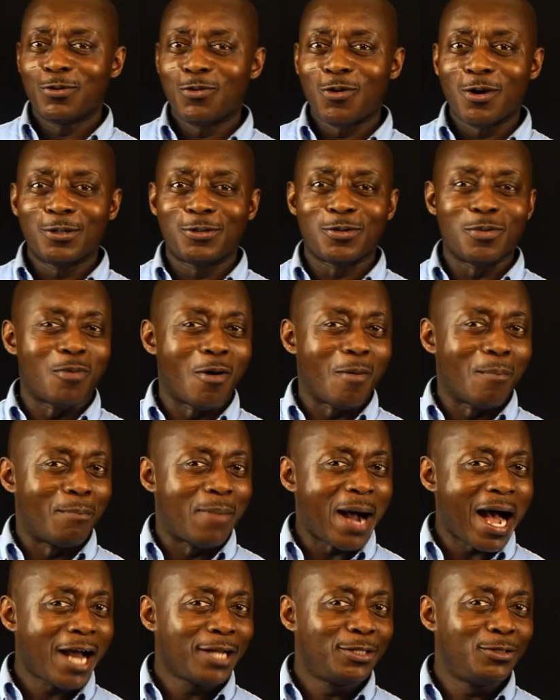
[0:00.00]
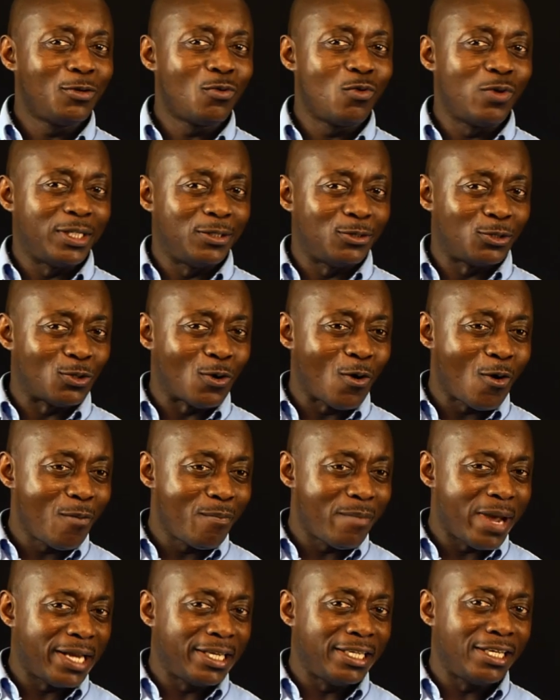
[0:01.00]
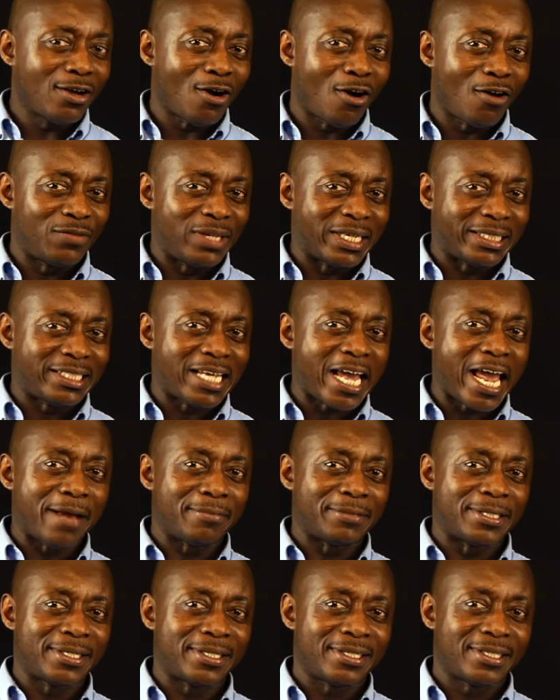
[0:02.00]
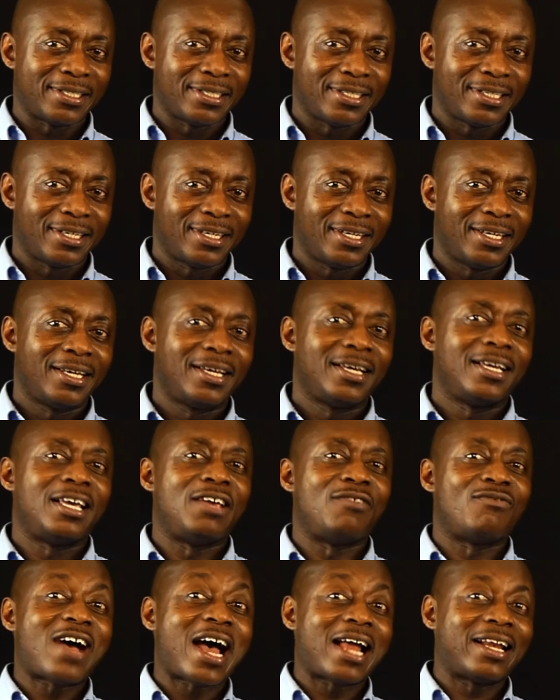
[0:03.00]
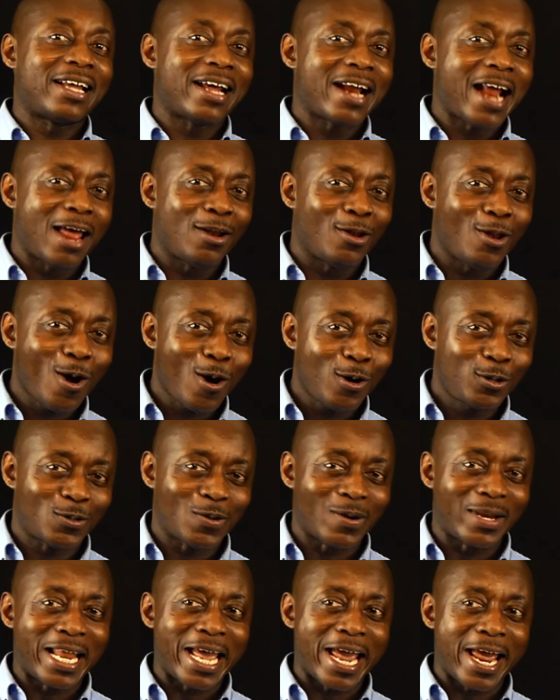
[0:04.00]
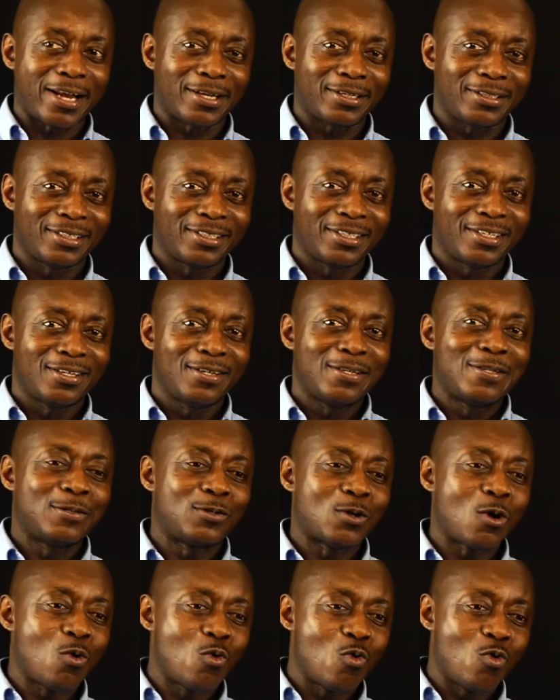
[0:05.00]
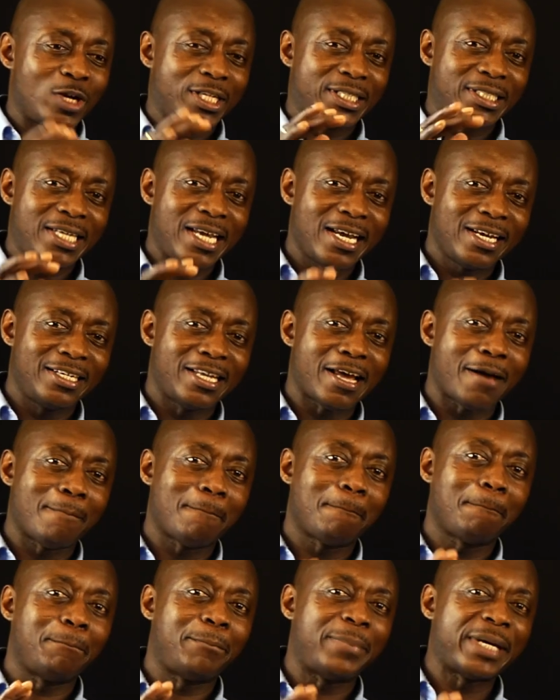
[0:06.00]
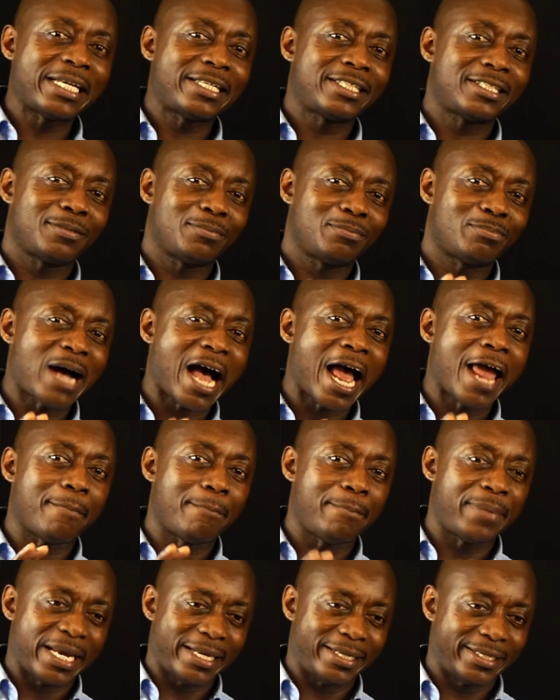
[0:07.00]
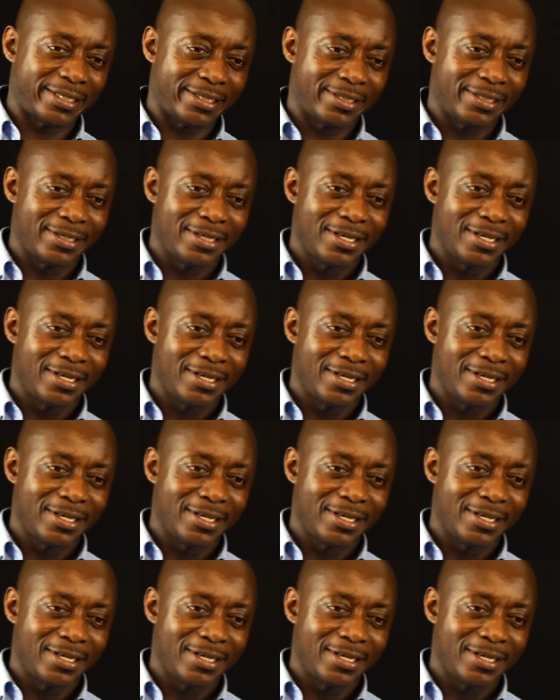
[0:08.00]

want to bombard you with so many of the terms. In fact, there are a lot to learn. So we'll take them bit by bit.